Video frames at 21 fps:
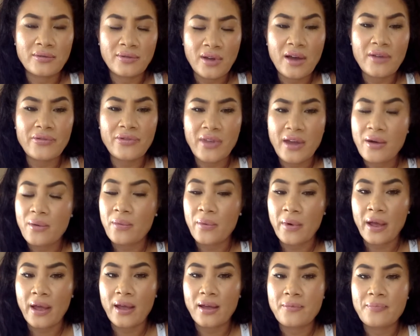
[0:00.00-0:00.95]
that
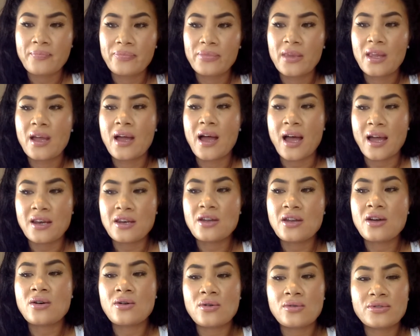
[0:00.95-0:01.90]
way. I
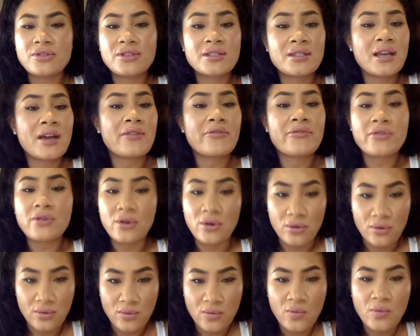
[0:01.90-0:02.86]
know
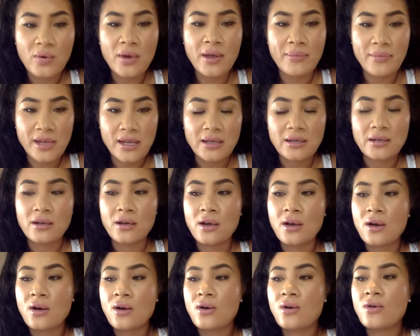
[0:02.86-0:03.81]
several women
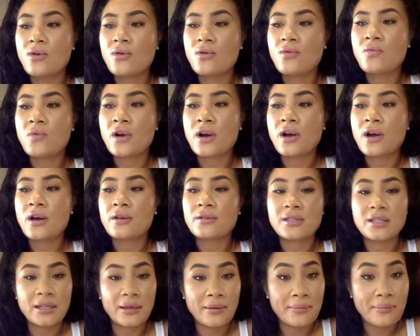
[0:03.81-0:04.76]
who were,
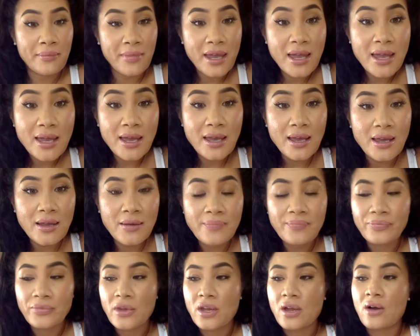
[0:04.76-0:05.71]
to
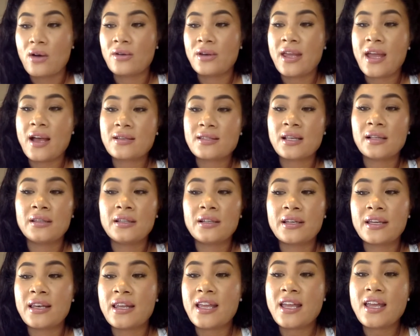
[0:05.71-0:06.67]
me, on the outside
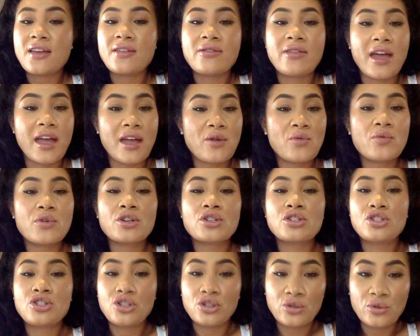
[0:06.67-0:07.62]
looking in, they were
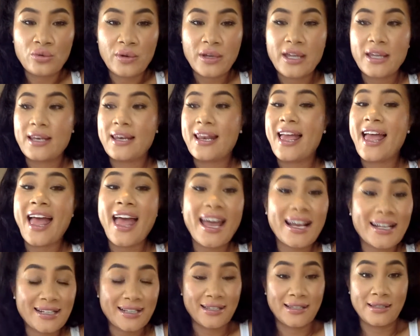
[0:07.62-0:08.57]
doing
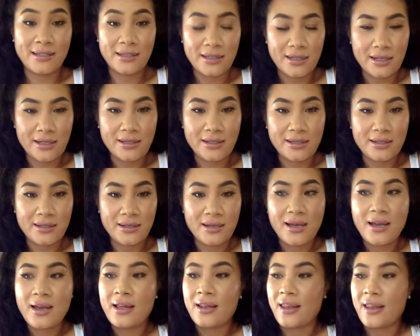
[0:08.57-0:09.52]
excellent.
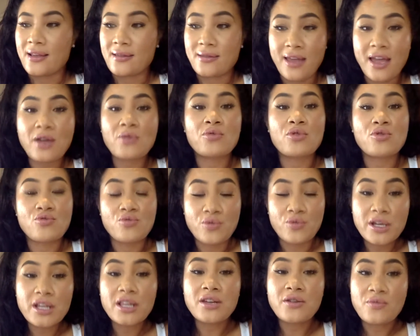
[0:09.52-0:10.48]
Like they were
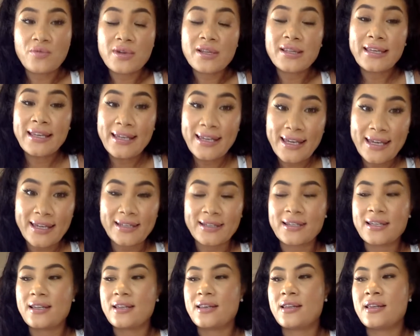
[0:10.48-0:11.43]
really, really getting
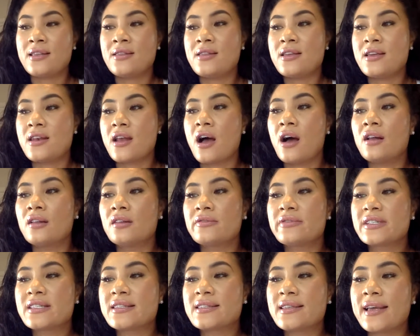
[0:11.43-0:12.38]
it. And then all of
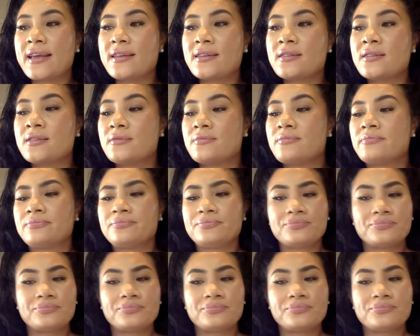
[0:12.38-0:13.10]
a sudden,